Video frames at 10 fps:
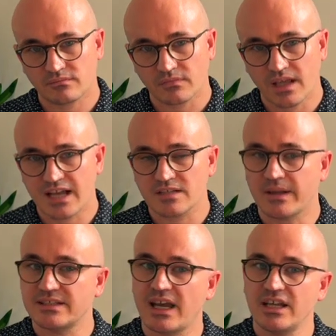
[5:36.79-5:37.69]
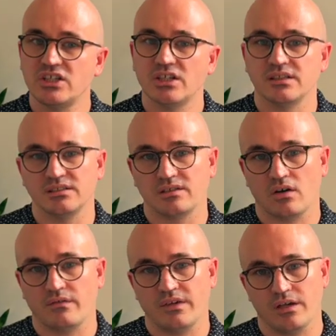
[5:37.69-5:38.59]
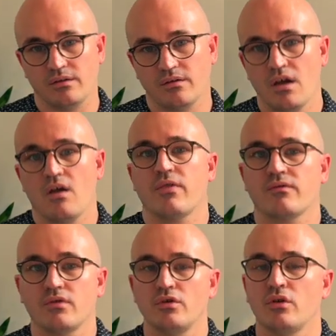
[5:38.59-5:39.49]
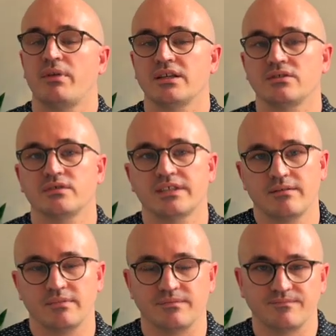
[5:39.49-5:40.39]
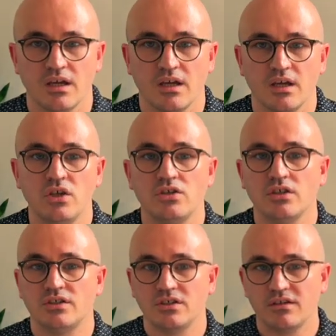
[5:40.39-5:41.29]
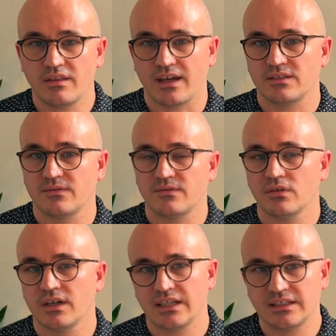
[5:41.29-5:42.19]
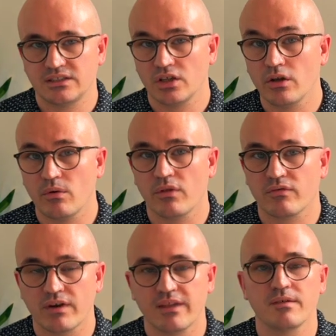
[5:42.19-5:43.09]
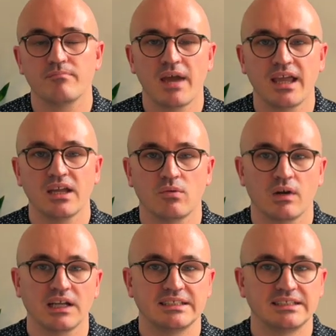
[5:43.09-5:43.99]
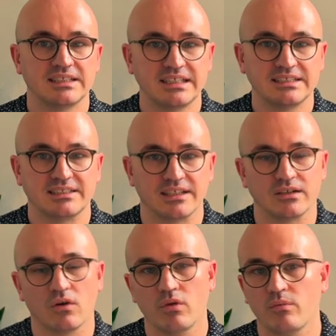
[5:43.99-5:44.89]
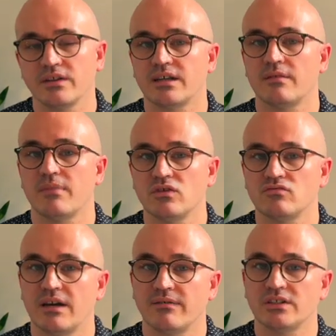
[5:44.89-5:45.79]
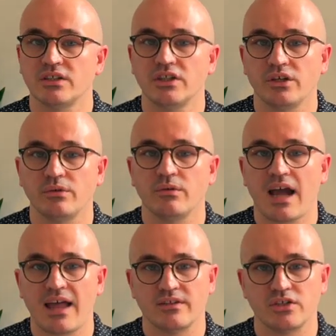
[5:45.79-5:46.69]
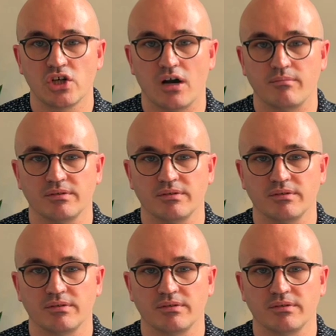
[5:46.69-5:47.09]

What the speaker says: expectations of you through your personal statement. You should do this for at least 2 or 3 of the main qualities listed, or the ones that are most relevant to you and the job.